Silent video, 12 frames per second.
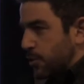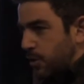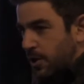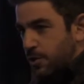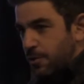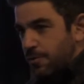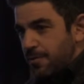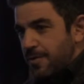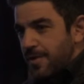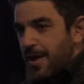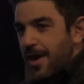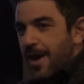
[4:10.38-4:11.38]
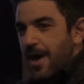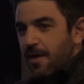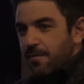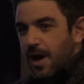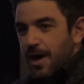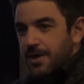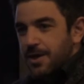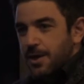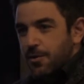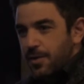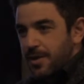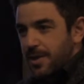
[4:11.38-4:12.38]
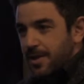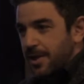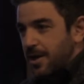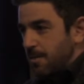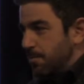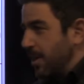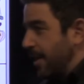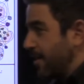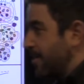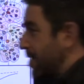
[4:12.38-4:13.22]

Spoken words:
structures have gotten increasingly complex.